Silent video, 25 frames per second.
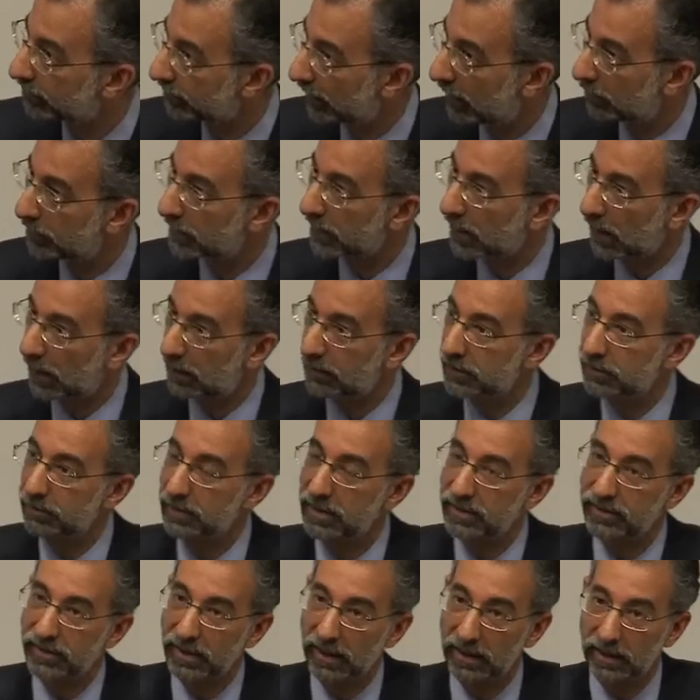the family came to
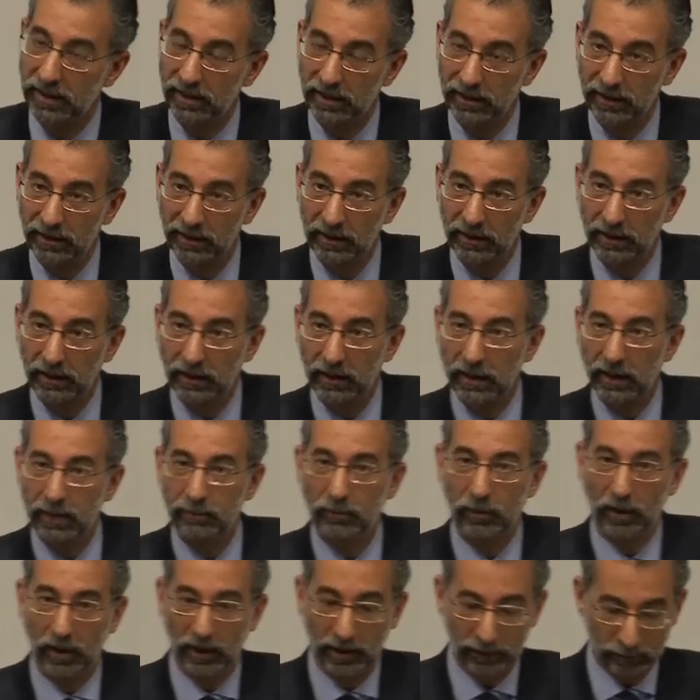me and said,
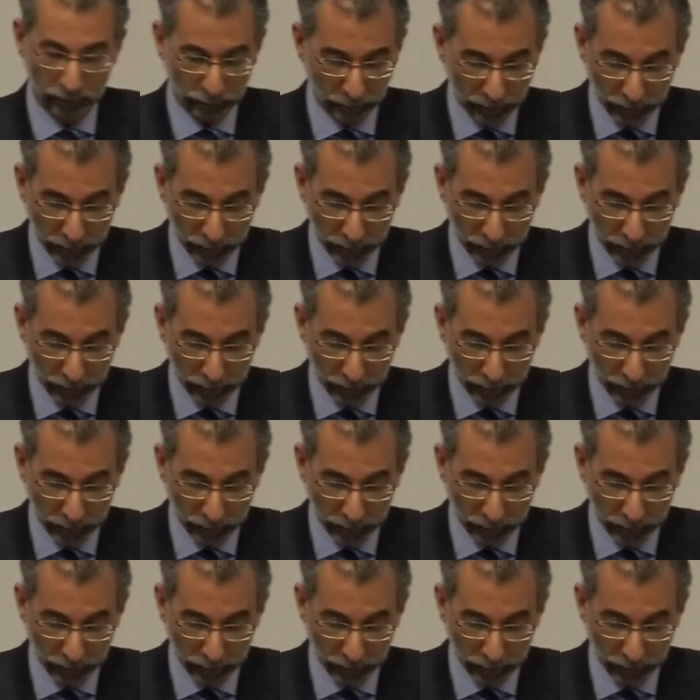Imran,